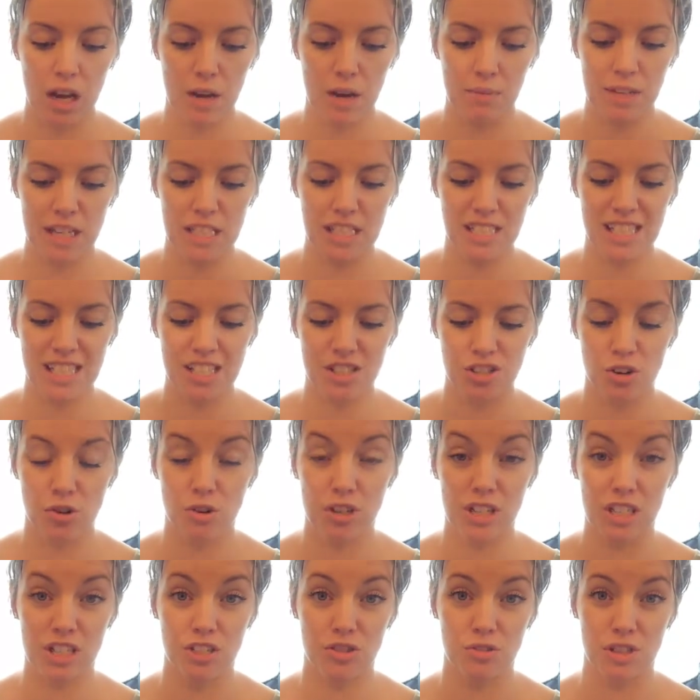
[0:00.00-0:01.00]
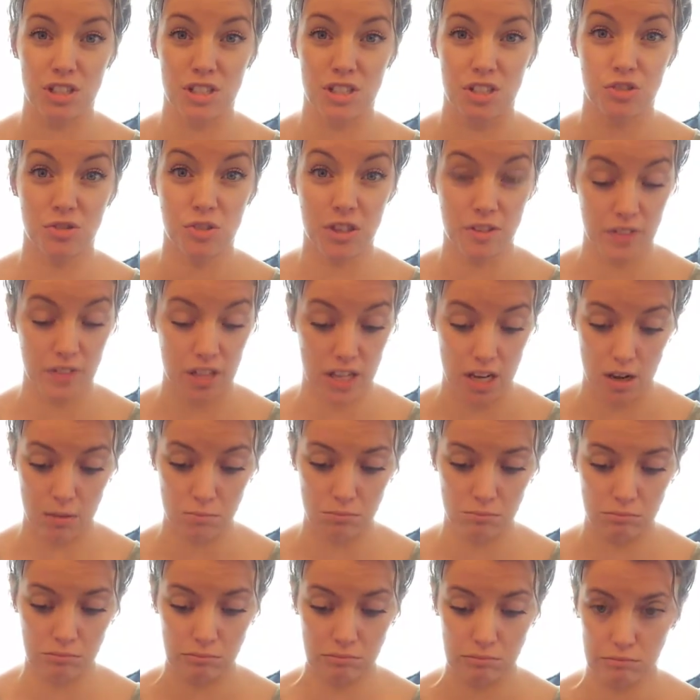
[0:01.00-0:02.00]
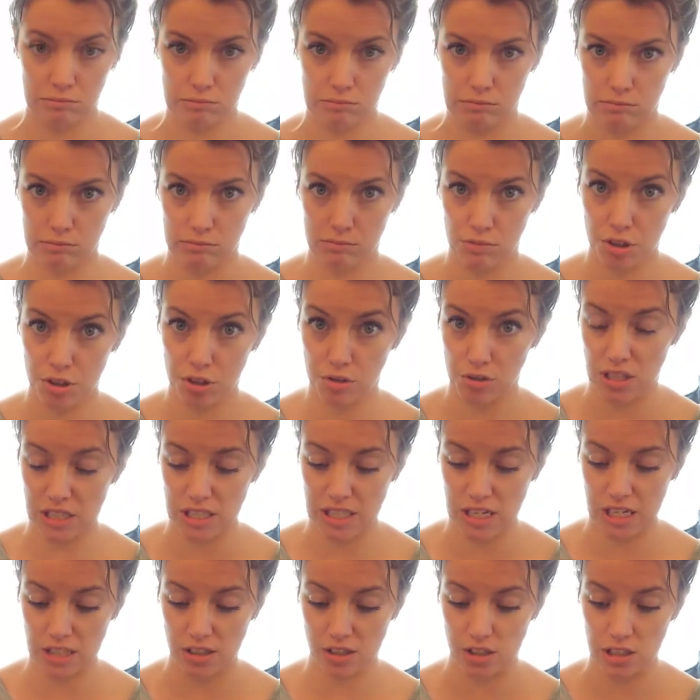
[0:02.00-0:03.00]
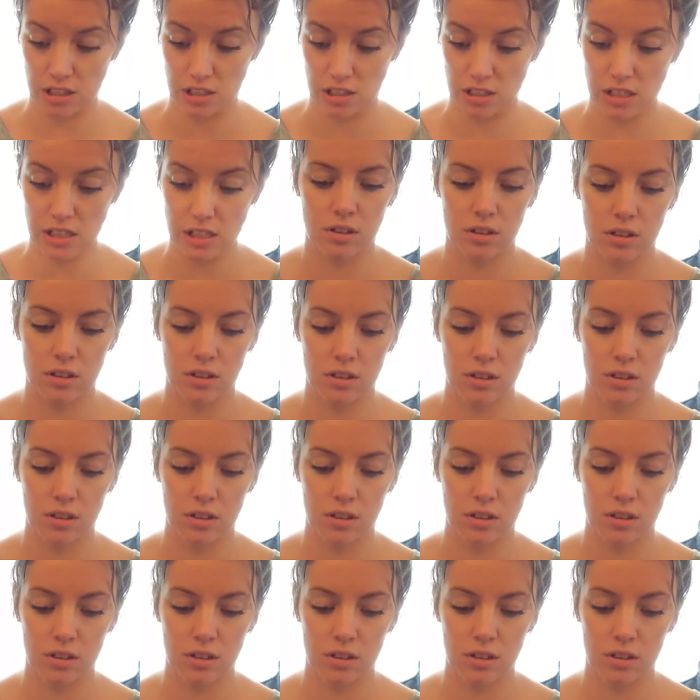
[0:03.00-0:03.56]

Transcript: They teach according to a trivium, 3 stages.